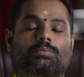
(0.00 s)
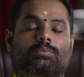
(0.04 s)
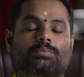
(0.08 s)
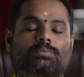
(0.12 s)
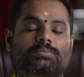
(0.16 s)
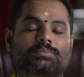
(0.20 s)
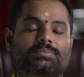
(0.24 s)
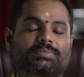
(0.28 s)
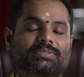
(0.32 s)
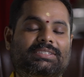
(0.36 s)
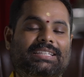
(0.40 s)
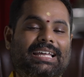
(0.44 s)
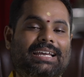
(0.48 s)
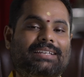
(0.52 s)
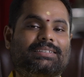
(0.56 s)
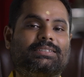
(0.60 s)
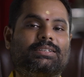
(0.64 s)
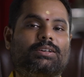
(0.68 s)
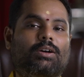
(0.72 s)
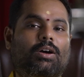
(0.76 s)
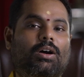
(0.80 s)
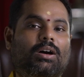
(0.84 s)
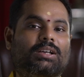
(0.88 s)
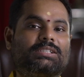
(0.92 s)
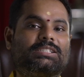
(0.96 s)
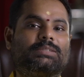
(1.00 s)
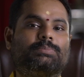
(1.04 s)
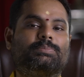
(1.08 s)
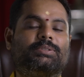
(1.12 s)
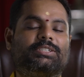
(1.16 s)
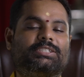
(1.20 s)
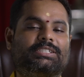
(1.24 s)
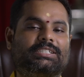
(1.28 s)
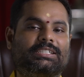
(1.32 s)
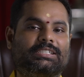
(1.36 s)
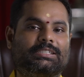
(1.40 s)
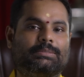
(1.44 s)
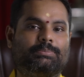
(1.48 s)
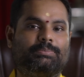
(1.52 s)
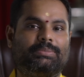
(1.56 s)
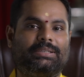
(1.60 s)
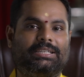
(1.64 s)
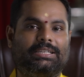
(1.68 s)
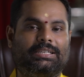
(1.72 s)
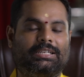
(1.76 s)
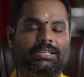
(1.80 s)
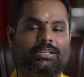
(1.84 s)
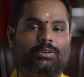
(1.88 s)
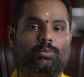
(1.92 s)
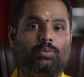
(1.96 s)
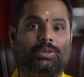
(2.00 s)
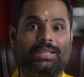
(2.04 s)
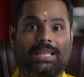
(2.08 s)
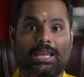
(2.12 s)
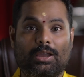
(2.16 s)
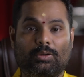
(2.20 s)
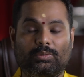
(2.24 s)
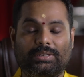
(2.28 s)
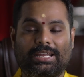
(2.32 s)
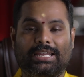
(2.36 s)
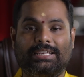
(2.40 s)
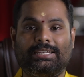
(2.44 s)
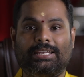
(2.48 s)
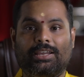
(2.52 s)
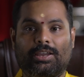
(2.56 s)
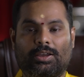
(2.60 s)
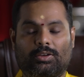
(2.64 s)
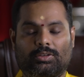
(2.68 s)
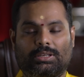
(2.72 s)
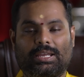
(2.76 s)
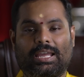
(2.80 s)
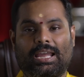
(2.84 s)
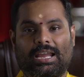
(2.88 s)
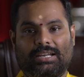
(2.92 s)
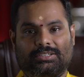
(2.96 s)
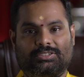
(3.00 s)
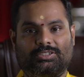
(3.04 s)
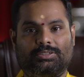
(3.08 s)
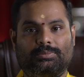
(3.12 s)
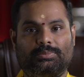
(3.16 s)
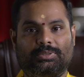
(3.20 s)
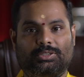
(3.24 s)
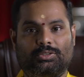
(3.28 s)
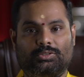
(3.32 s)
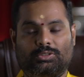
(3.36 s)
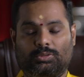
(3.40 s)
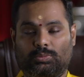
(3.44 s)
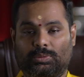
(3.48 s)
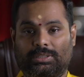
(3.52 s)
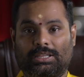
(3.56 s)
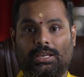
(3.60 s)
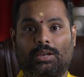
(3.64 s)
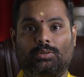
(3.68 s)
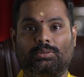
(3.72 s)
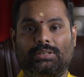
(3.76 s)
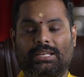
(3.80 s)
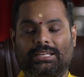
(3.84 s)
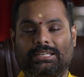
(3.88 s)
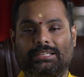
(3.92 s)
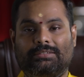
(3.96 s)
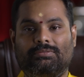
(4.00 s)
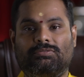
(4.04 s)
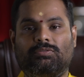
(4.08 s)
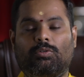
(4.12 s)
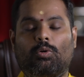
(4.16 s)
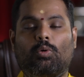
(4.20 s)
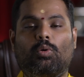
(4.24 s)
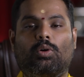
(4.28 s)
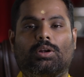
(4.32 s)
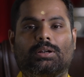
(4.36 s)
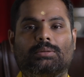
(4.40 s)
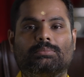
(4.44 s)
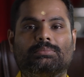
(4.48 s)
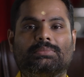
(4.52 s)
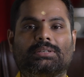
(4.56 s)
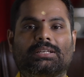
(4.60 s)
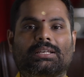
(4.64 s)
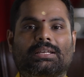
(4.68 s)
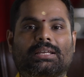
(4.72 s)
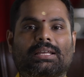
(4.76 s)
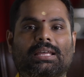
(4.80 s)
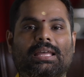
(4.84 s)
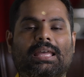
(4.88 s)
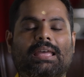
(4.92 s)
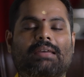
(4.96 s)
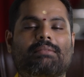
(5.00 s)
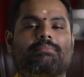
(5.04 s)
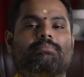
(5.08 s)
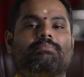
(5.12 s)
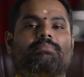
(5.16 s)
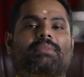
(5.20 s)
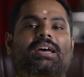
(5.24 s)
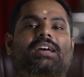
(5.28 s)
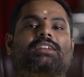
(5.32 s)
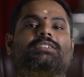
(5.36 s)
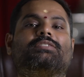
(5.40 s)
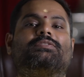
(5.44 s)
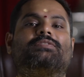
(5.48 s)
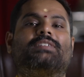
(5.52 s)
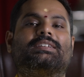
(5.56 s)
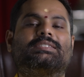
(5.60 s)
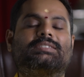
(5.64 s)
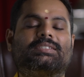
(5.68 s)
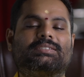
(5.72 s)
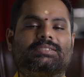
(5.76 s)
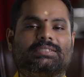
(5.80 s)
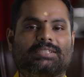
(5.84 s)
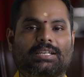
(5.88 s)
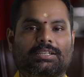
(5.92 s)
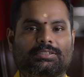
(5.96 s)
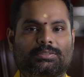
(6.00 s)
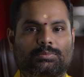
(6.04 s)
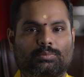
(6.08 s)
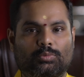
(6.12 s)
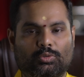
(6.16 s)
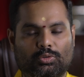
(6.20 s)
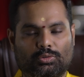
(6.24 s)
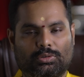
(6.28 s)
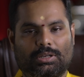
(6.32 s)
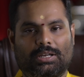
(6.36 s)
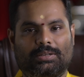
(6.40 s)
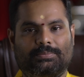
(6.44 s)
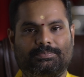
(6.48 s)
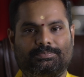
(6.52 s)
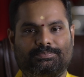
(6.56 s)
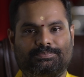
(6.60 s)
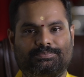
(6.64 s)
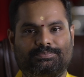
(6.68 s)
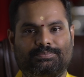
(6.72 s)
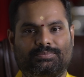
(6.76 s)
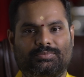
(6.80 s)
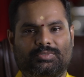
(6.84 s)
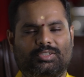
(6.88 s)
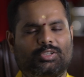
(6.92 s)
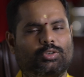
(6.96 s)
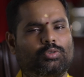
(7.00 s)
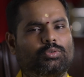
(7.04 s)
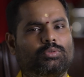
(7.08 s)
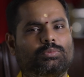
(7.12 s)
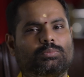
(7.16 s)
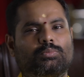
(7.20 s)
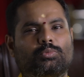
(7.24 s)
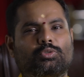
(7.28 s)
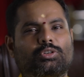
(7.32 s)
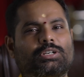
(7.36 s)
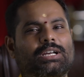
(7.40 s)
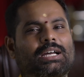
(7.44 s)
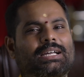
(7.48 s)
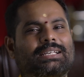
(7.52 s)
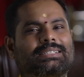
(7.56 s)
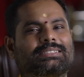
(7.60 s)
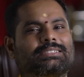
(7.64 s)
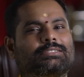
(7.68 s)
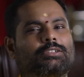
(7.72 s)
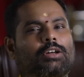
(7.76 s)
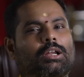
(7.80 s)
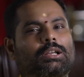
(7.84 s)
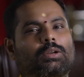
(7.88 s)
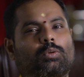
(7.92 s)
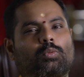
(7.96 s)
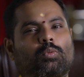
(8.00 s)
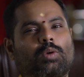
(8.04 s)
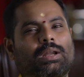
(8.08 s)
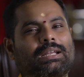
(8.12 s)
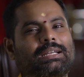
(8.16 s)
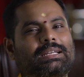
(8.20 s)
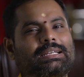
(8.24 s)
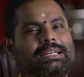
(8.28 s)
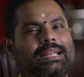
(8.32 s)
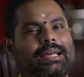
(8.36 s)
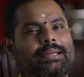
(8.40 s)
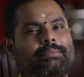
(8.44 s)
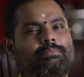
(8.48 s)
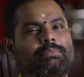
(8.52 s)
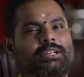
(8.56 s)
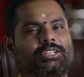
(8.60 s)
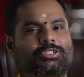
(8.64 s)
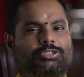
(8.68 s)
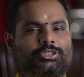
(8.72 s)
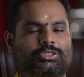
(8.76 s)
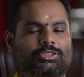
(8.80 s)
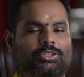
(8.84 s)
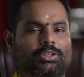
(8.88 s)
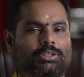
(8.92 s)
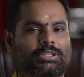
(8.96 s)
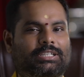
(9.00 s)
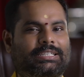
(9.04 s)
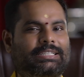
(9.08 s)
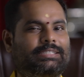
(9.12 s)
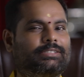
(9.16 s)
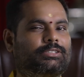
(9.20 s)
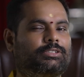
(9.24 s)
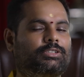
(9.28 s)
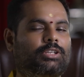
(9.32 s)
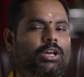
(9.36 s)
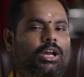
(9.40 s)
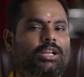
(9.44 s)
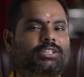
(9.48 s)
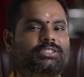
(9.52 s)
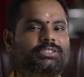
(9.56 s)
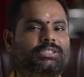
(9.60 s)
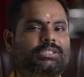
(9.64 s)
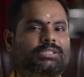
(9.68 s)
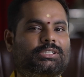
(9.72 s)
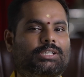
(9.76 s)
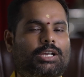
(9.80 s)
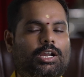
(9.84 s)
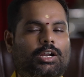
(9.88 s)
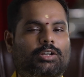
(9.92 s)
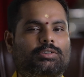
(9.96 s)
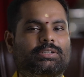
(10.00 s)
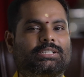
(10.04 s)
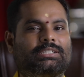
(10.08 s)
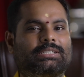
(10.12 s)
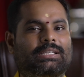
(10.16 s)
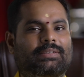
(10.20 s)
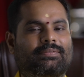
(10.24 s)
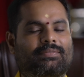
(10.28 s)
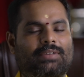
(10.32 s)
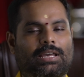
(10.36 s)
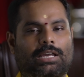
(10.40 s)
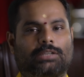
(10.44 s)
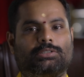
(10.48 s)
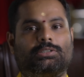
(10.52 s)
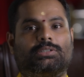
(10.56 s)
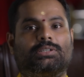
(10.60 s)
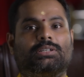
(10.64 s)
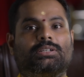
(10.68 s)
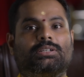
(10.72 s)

that auspicious being, without any attributes, without any form, manifests as Muruga. So Muruga is not one-dimensional. He's not just courage and valor,